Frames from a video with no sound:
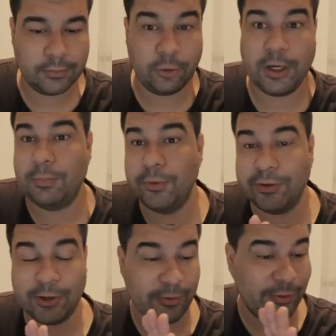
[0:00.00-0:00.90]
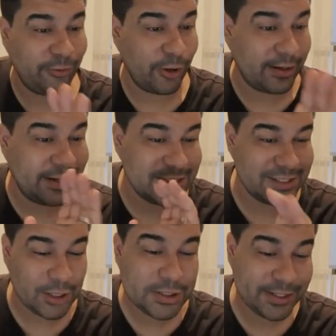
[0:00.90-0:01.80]
Right, moving on, we've got an
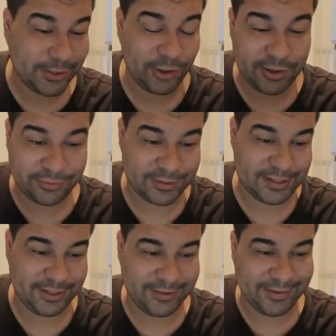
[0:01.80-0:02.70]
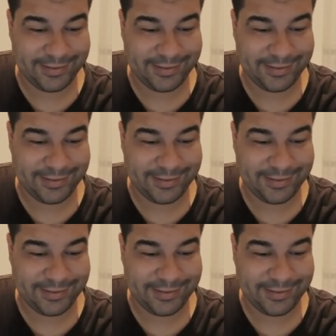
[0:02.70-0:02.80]
exotic car for sale.